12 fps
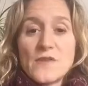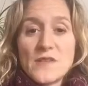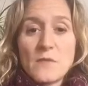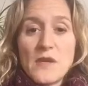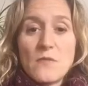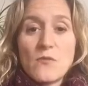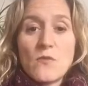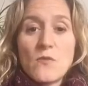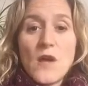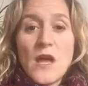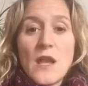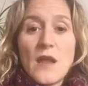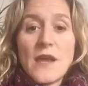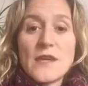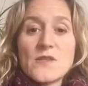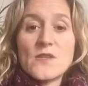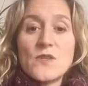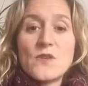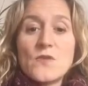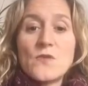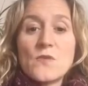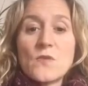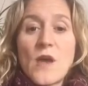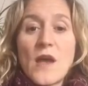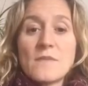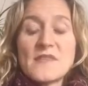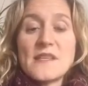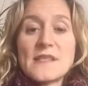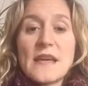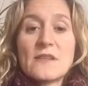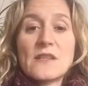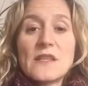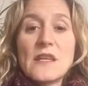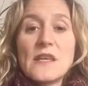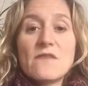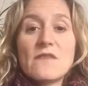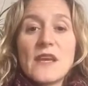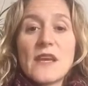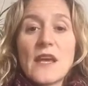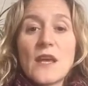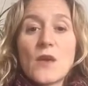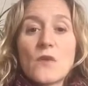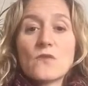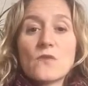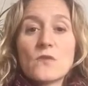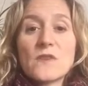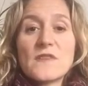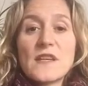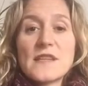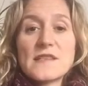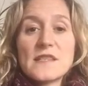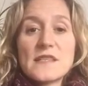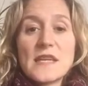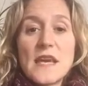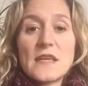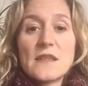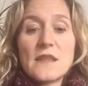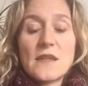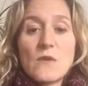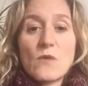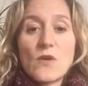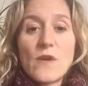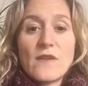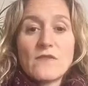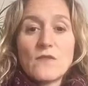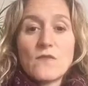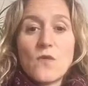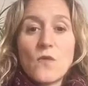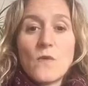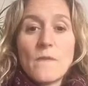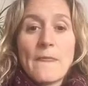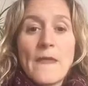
Some people like to sit down in the evening and go through all the things in the day that they were grateful for.